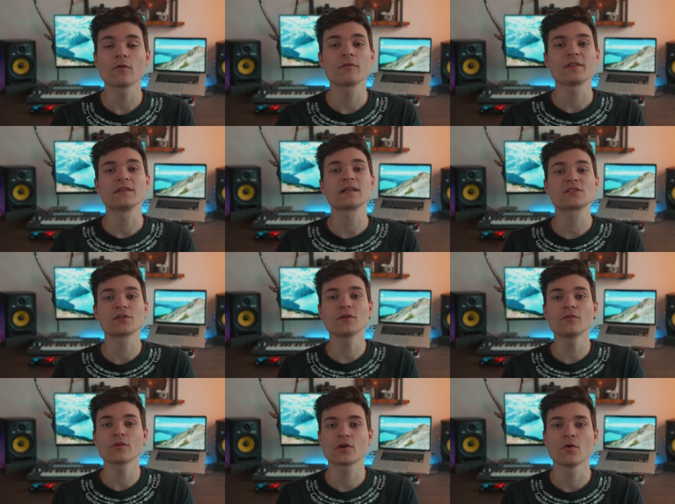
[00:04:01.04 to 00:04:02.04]
or with an
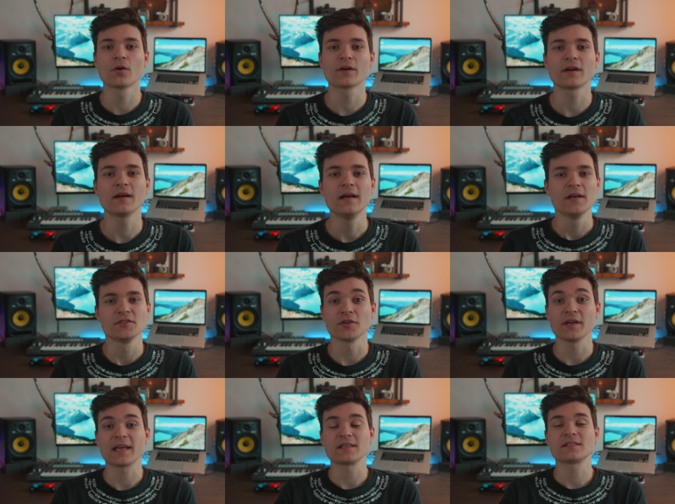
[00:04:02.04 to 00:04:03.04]
external recorder, so
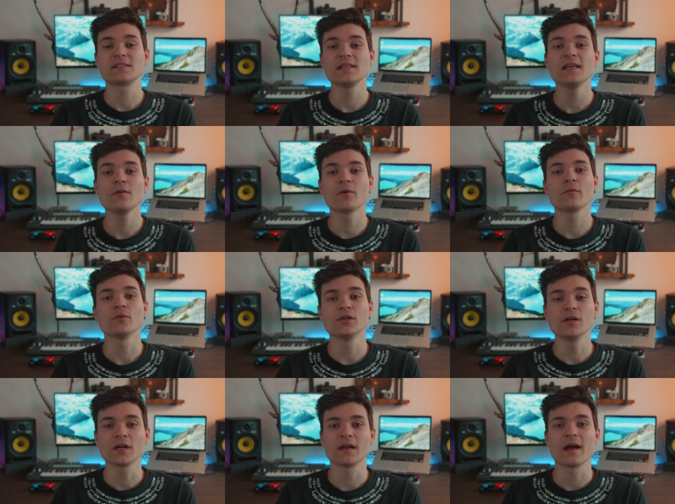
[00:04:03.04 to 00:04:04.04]
you can see what it will
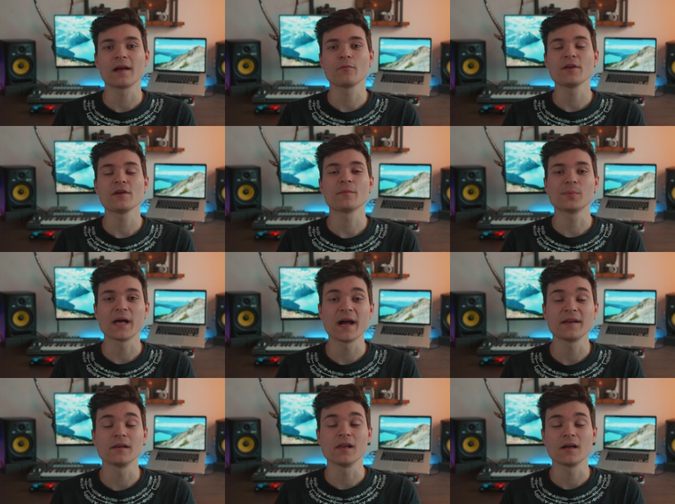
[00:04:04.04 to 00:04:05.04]
look like when you
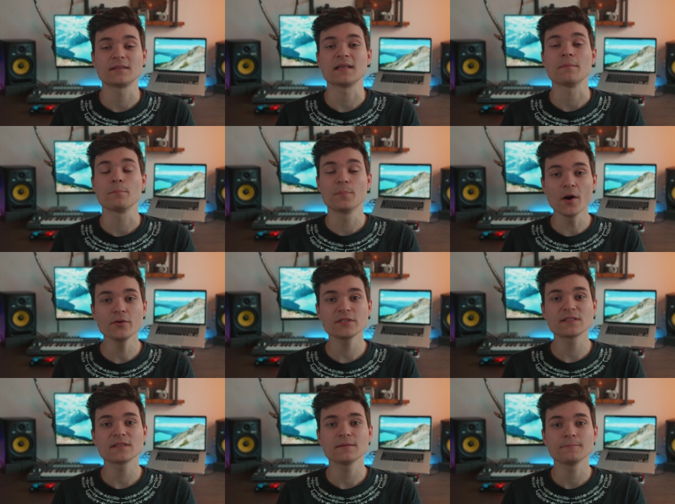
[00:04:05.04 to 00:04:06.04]
apply the LUT in
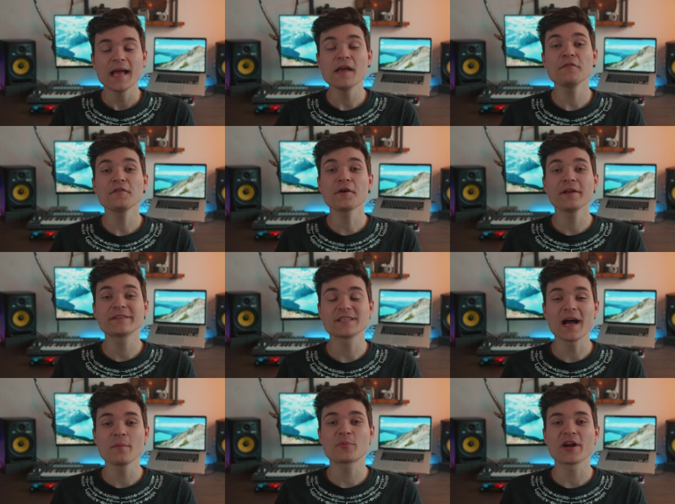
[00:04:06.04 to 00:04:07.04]
post. If you're on a
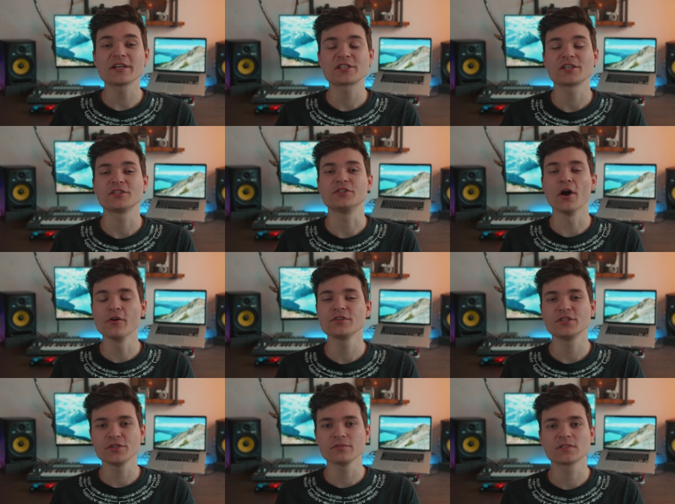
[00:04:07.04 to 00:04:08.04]
time pressure,
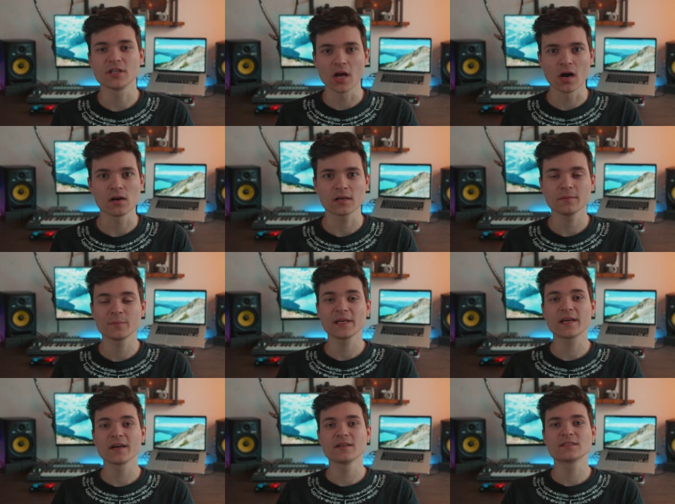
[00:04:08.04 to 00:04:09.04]
don't use log,
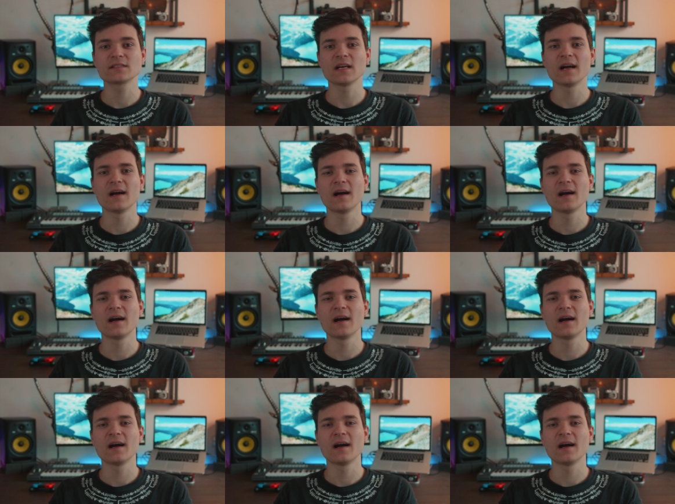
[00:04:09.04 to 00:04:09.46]
because